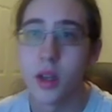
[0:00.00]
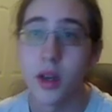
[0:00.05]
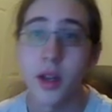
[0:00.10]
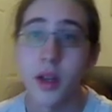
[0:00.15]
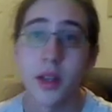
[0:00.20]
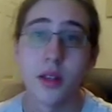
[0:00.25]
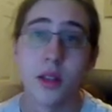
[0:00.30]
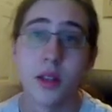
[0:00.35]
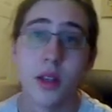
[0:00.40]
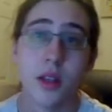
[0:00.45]
All
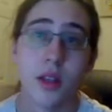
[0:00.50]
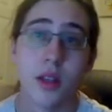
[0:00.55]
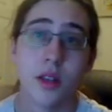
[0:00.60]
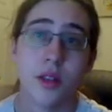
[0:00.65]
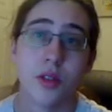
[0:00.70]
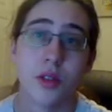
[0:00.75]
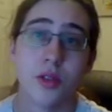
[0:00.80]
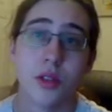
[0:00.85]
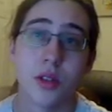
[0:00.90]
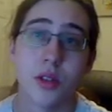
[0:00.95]
right,
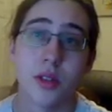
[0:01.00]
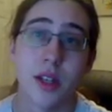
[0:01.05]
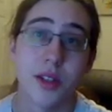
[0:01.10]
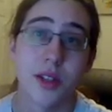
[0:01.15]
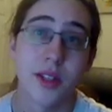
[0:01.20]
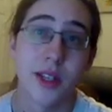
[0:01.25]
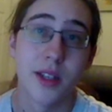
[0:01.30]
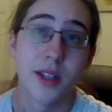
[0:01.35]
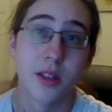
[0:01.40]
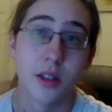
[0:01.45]
so now
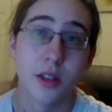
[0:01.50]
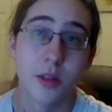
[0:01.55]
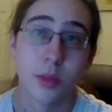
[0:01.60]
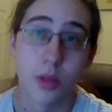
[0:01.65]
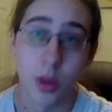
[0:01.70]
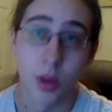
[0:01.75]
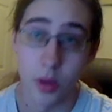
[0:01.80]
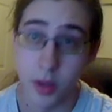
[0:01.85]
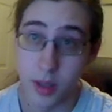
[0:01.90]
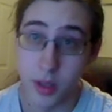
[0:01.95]
to get into the
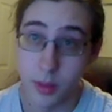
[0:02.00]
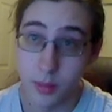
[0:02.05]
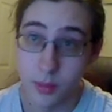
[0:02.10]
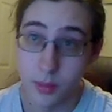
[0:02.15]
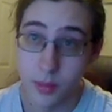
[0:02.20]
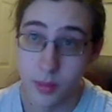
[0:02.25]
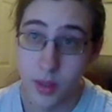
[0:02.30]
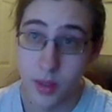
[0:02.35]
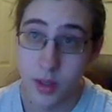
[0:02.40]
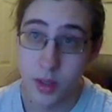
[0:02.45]
program.
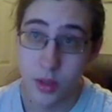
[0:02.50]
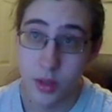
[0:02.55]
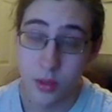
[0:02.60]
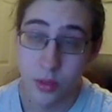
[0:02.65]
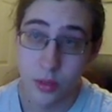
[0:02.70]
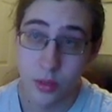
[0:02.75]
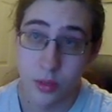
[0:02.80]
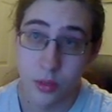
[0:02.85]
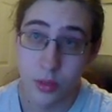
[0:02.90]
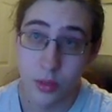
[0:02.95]

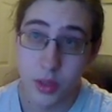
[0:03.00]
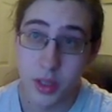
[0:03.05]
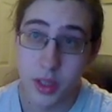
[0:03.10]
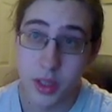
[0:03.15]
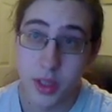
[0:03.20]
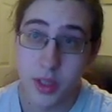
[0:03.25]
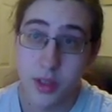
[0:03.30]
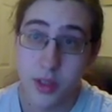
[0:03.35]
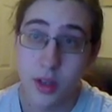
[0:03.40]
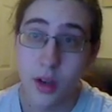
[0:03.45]

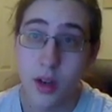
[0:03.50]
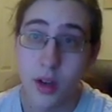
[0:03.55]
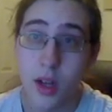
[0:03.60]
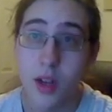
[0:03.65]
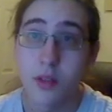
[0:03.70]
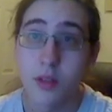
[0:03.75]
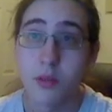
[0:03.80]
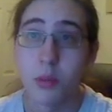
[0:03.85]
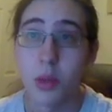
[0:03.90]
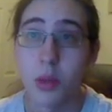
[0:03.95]
We start
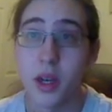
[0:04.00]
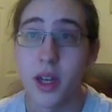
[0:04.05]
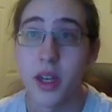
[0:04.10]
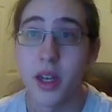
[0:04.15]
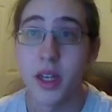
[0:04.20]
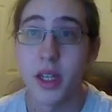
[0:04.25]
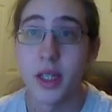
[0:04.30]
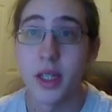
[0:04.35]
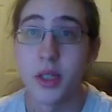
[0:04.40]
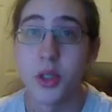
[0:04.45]
off
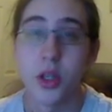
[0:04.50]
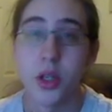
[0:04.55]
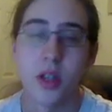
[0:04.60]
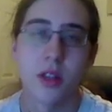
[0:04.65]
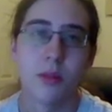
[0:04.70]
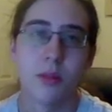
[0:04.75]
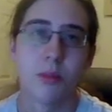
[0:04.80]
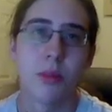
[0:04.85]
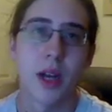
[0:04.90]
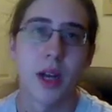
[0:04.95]
by
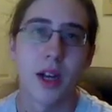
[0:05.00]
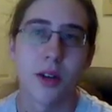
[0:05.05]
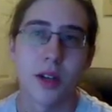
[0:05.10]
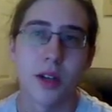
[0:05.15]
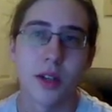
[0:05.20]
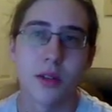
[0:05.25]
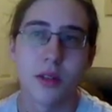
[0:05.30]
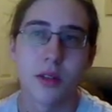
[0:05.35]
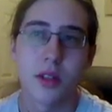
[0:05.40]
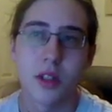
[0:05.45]
drawing the
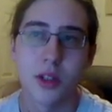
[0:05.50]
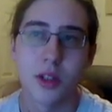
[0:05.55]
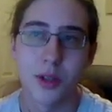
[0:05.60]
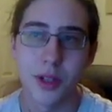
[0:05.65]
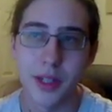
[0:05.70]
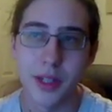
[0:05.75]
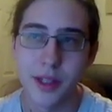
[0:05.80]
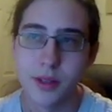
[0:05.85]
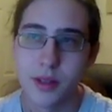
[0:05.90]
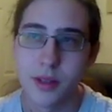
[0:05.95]
background
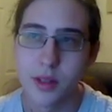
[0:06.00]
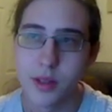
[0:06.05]
gray,